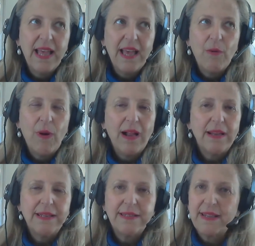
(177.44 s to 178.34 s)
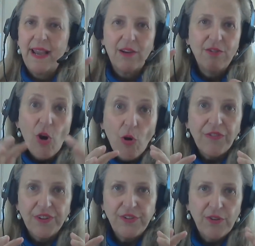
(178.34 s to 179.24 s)
why, it's like an
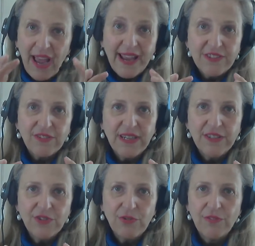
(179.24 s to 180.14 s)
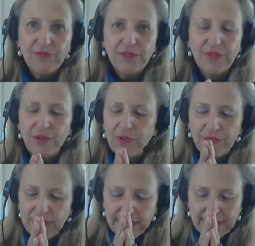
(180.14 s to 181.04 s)
oven. You enter into an
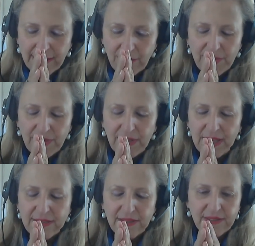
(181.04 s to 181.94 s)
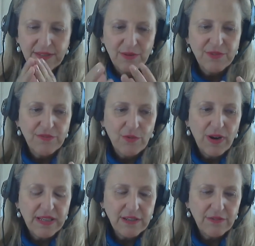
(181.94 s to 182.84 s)
oven, is terrible as in terms of
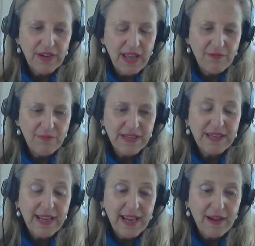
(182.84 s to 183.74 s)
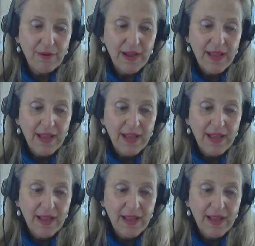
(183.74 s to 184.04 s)
quality of life. But anyhow,